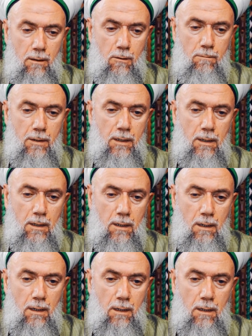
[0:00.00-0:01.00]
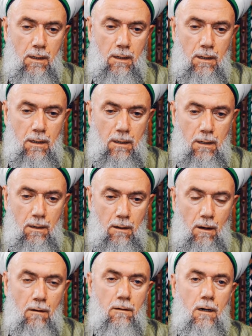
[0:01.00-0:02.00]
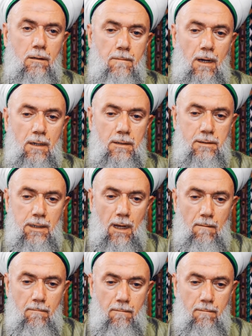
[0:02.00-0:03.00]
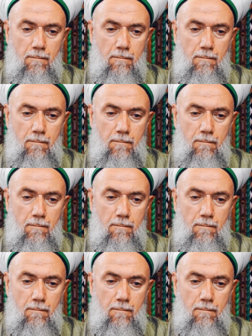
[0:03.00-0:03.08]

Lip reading: to be honored by Islam.